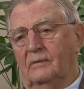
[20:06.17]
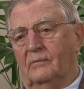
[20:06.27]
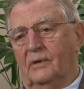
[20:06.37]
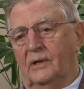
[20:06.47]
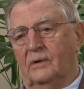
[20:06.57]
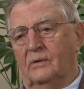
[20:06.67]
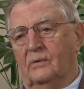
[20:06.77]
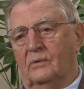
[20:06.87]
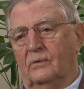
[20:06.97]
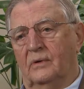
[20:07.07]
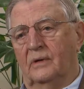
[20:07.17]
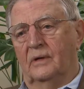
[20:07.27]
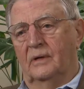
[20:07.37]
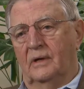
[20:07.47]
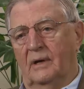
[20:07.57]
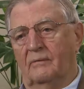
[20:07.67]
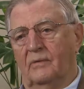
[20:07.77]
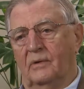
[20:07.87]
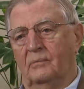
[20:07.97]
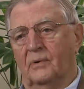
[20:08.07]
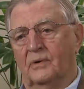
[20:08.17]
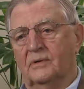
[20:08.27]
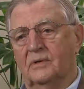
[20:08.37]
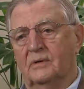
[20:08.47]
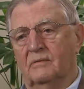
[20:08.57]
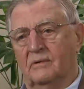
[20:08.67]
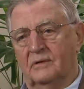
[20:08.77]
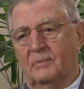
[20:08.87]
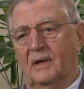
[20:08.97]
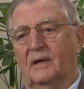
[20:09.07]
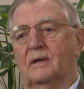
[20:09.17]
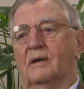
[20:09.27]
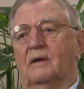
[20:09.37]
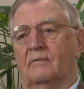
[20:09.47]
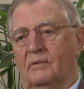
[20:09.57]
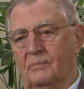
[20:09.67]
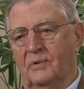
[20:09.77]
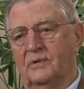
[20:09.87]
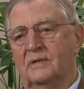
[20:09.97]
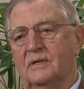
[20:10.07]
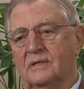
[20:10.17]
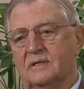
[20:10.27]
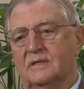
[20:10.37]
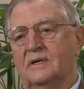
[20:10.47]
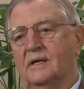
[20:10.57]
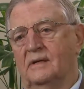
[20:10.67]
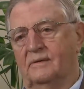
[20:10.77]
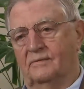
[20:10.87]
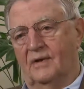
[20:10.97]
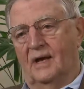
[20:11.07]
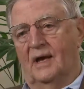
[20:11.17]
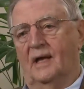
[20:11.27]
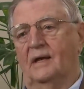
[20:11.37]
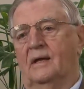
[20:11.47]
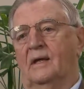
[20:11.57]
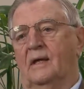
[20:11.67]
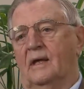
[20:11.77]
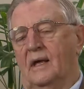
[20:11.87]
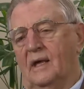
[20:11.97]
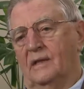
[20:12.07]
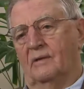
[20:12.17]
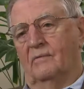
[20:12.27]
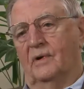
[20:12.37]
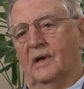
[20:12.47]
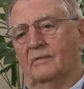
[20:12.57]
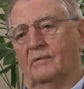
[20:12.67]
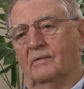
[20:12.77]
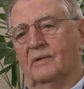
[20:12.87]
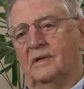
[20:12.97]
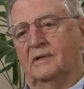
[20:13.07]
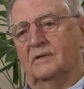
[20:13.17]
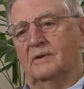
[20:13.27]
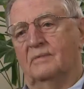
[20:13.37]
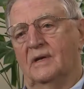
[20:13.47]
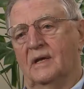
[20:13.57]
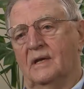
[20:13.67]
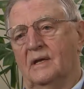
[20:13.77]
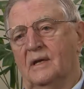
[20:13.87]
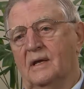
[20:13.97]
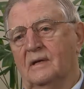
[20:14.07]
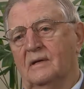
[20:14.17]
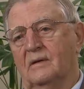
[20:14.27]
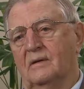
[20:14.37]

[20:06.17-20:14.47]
we owe every person respect. Every person is a child of God, and that whenever we discriminate against